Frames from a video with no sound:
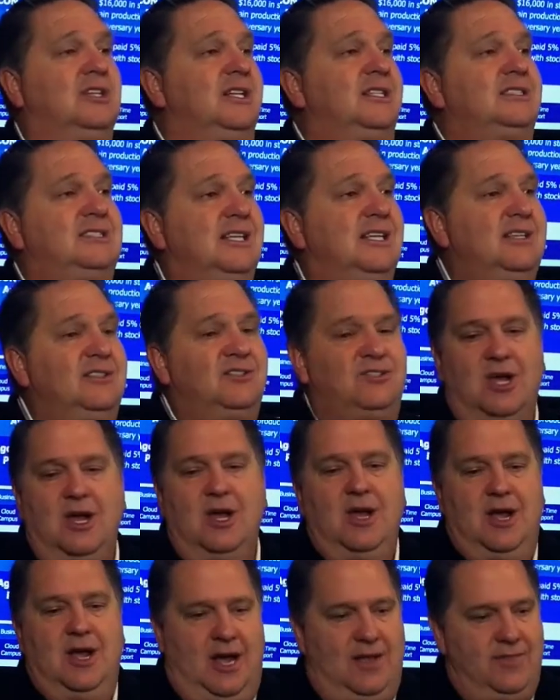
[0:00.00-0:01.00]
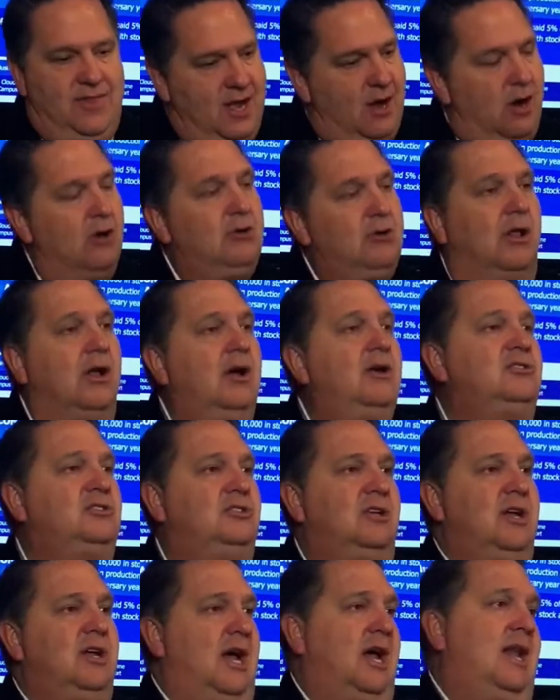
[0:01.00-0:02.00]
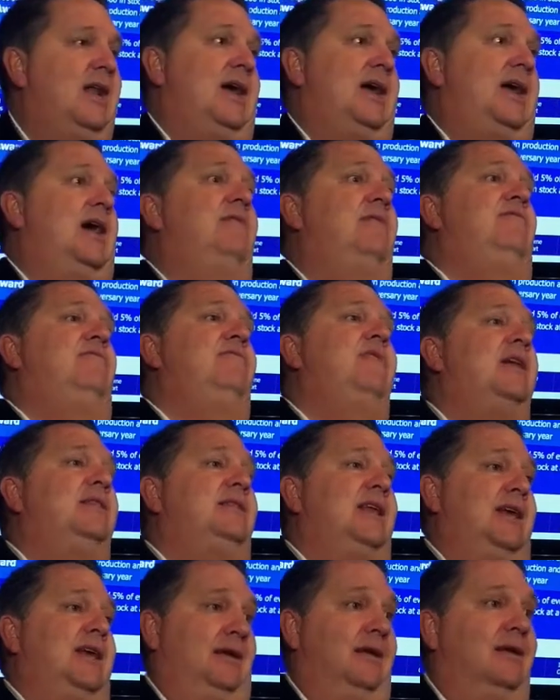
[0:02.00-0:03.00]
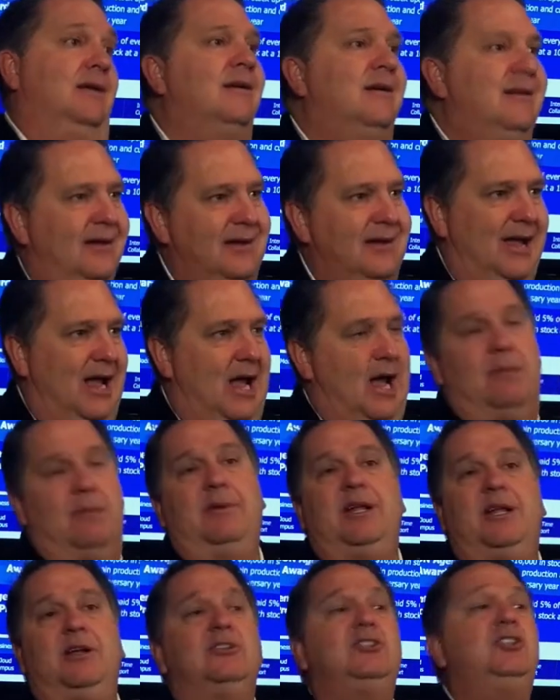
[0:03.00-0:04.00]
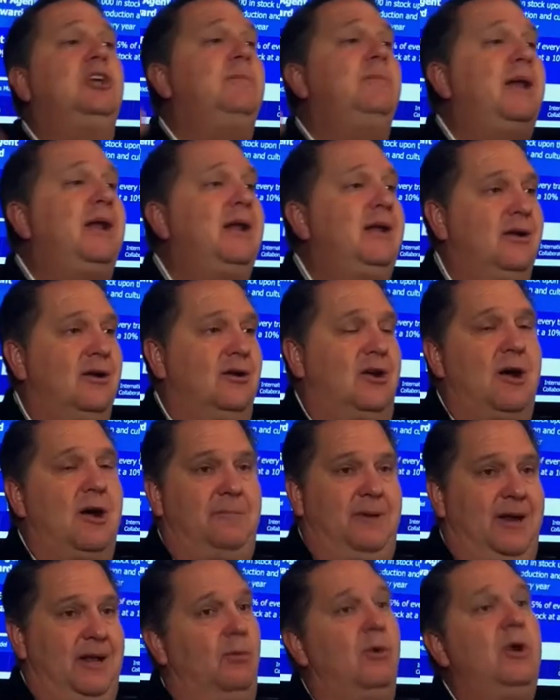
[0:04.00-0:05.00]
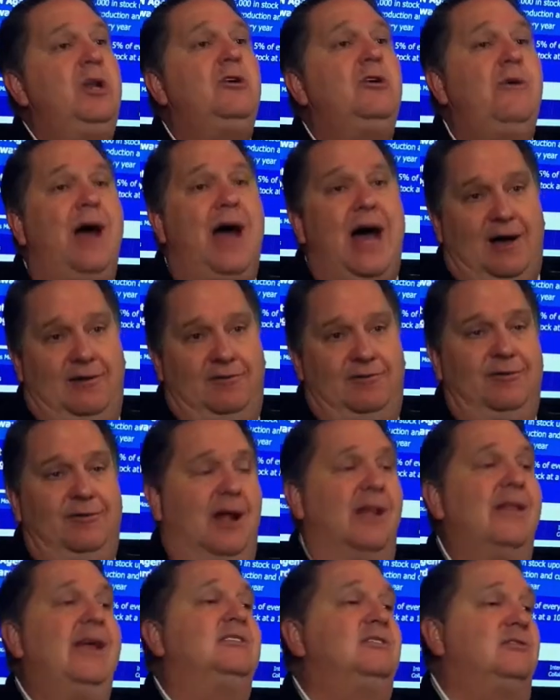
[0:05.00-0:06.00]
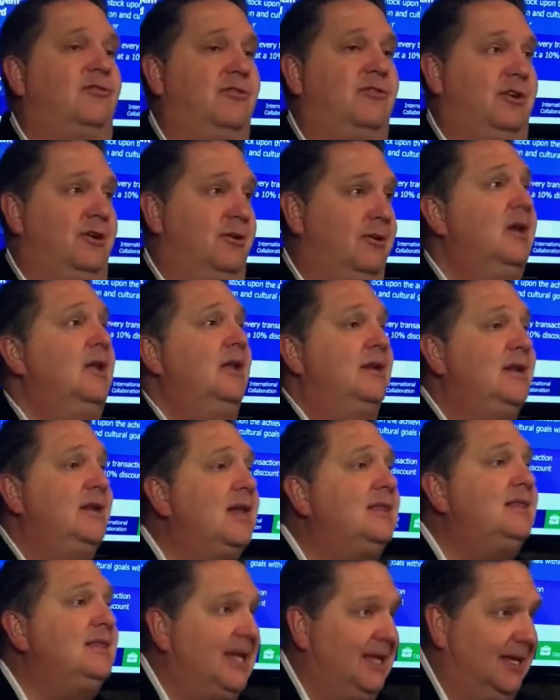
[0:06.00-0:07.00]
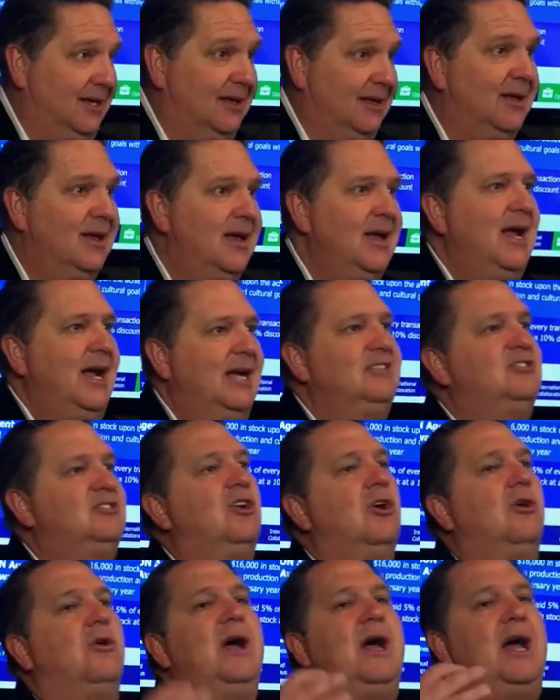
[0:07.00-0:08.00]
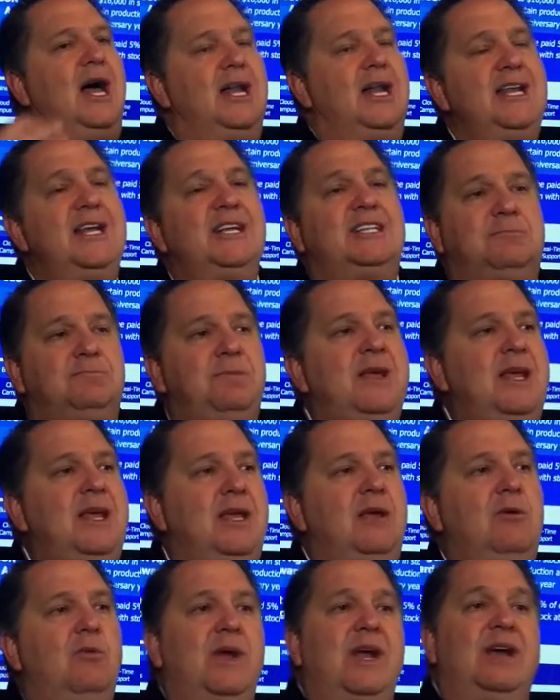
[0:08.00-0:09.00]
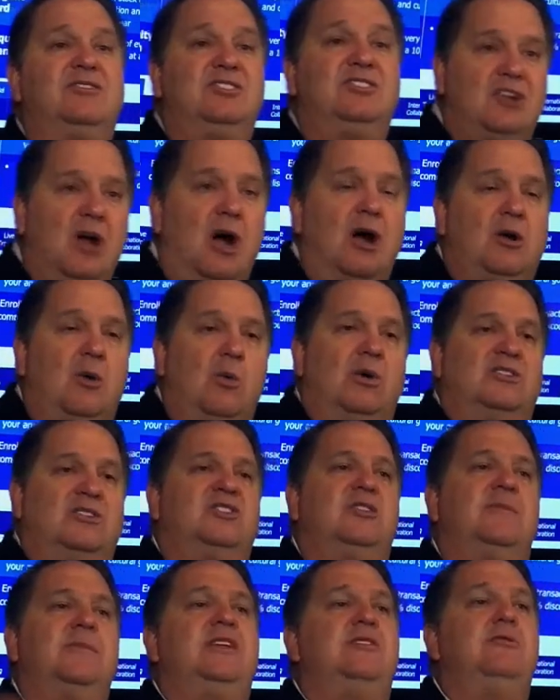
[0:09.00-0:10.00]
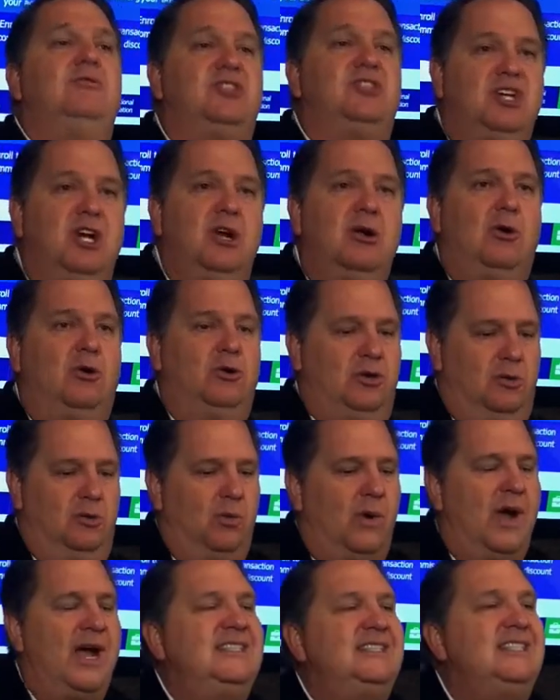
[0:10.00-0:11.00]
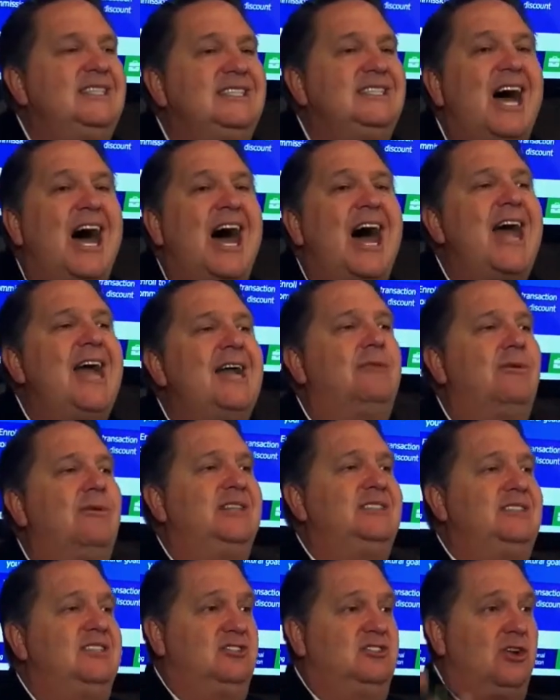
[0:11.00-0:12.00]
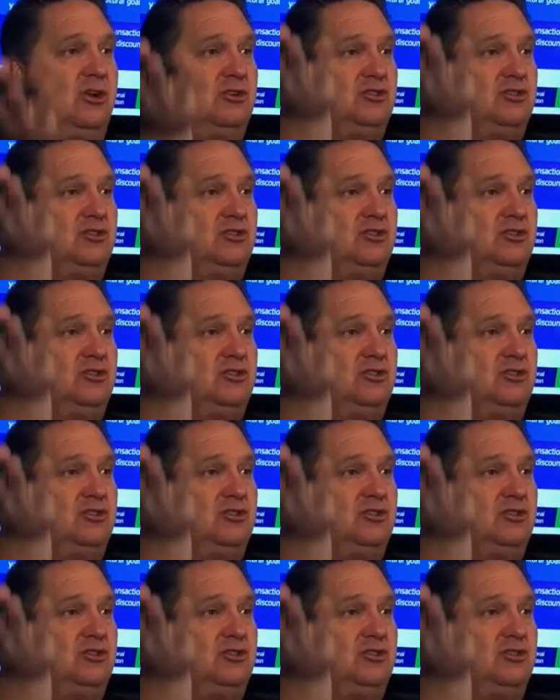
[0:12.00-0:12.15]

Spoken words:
listings, and they all closed, and I have nothing. How many years have you been at your company? What do you have? I'll answer for you. Nothing. And so at eXp, we have stock awards to make you a shareholder. Rising tide rises all